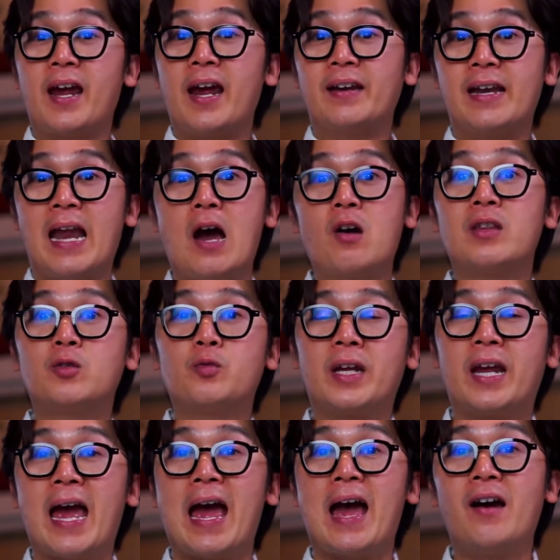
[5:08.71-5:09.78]
And now that we
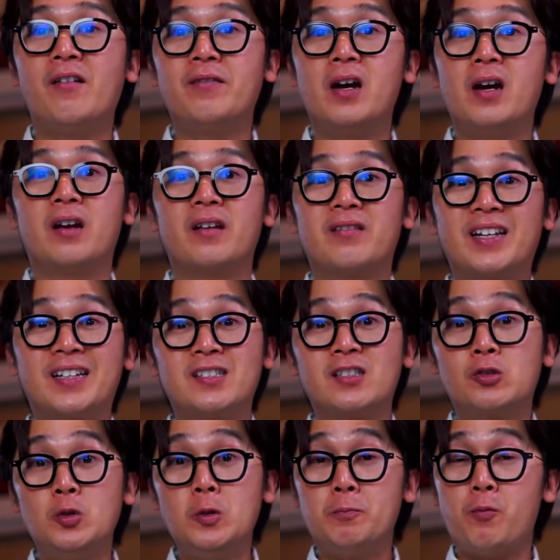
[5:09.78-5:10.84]
have these
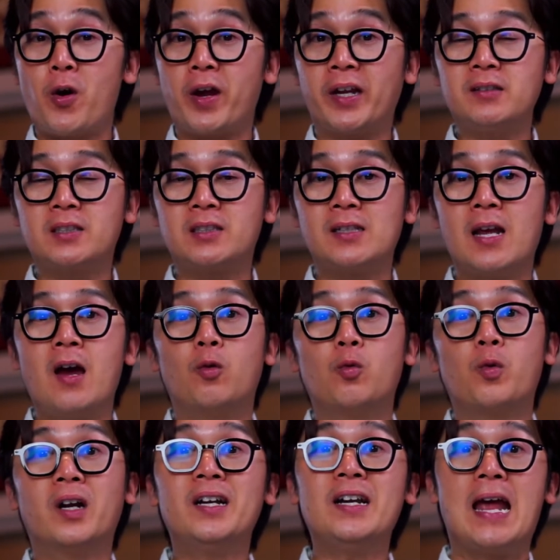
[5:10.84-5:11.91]
two points,
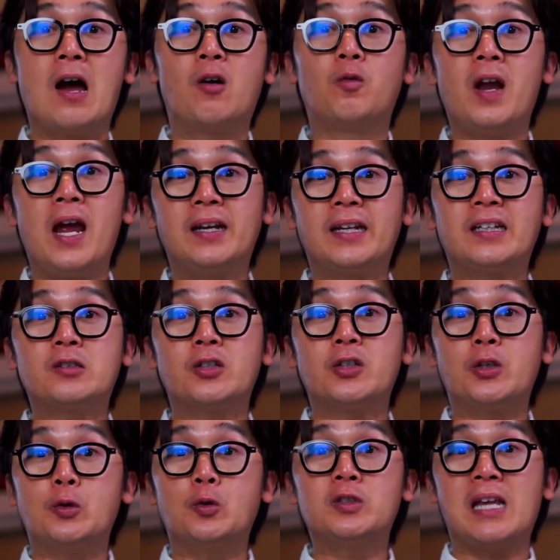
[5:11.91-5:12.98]
we're now ready to
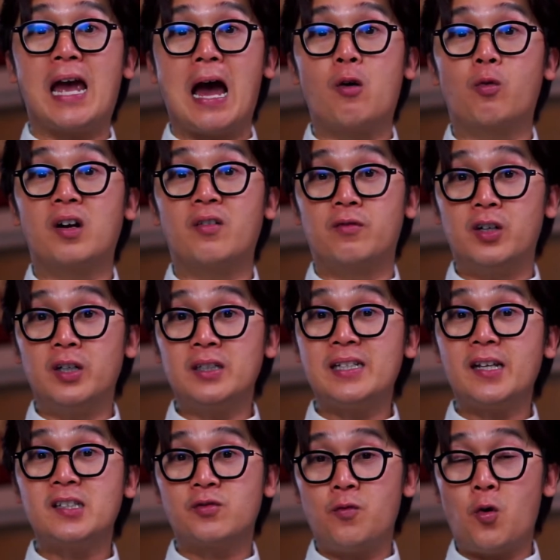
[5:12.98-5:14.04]
use our
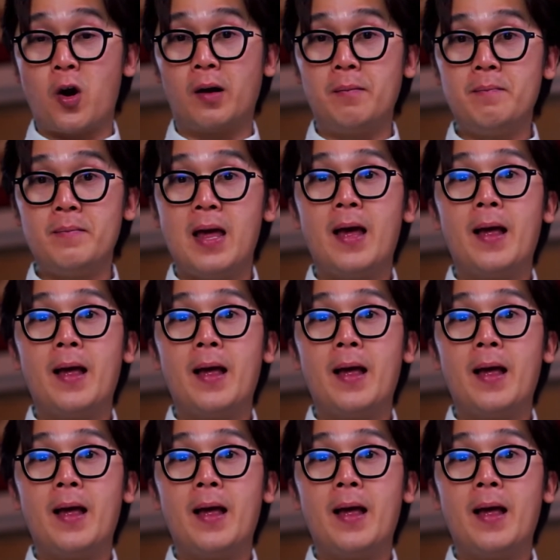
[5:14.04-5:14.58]
vertex form,